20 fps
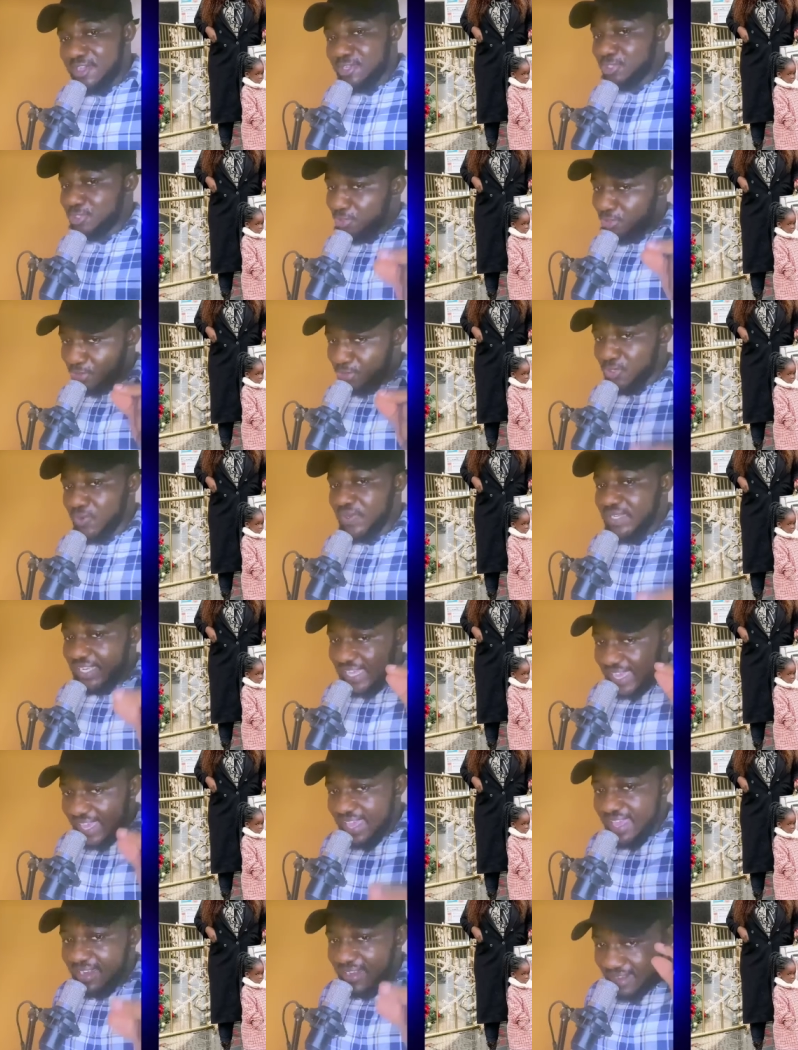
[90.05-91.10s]
showing
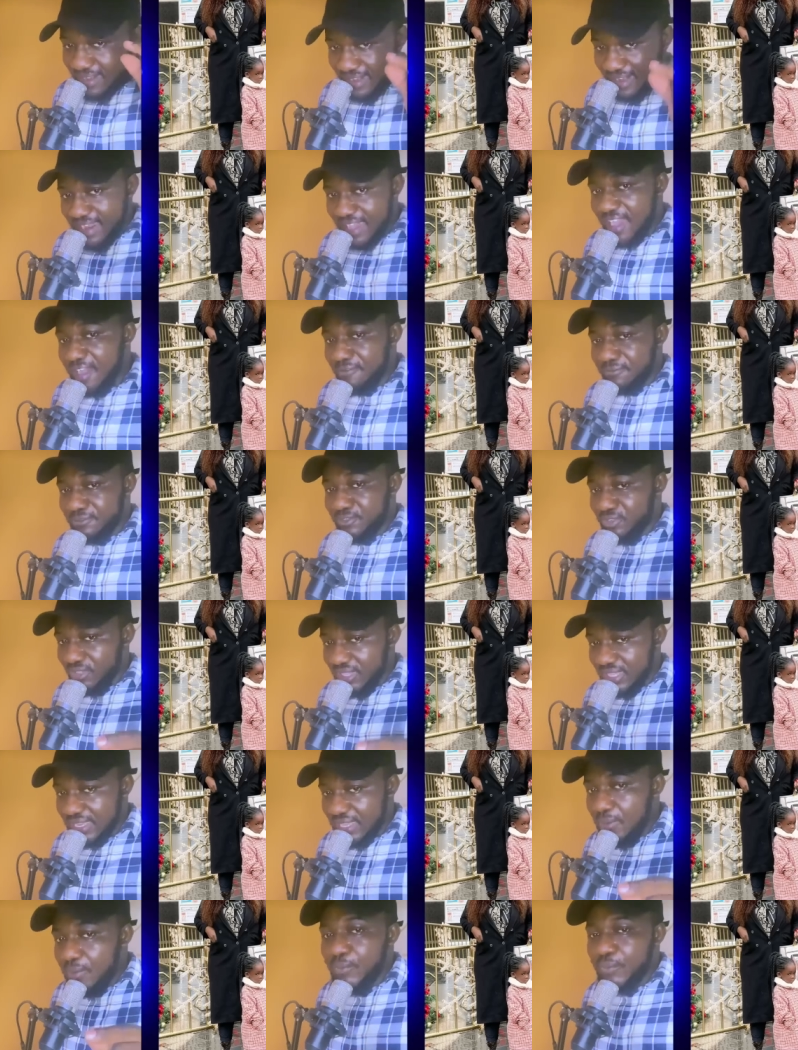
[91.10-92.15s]
her love
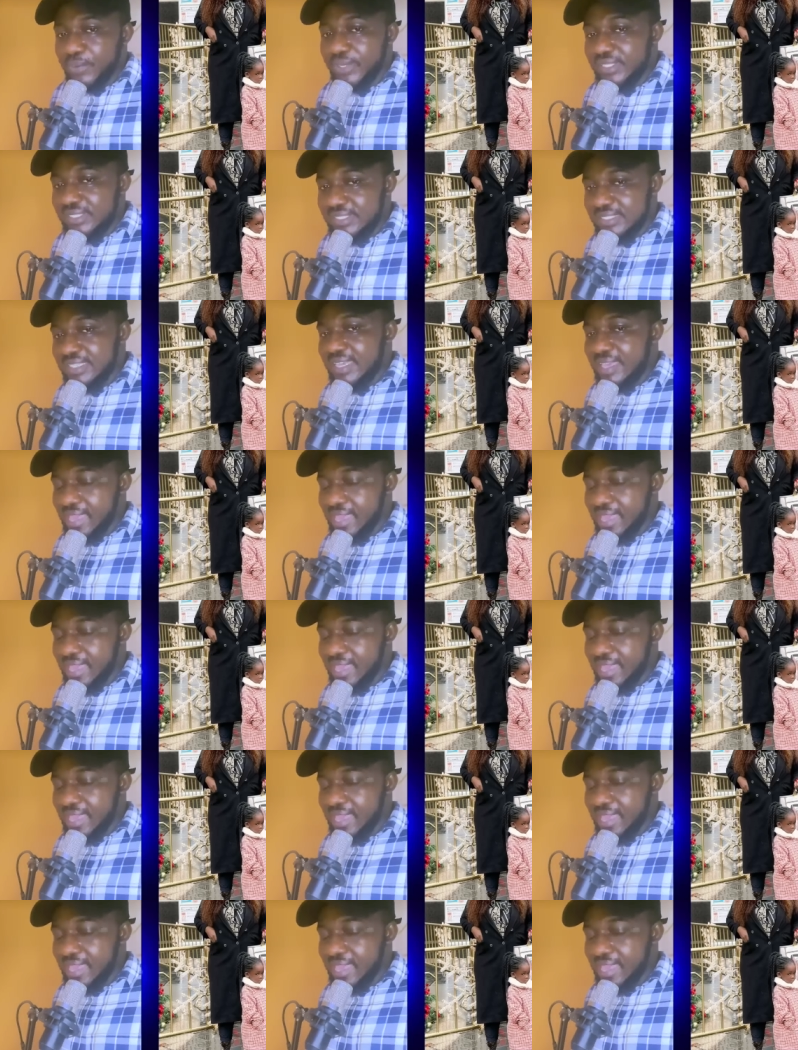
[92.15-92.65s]
together with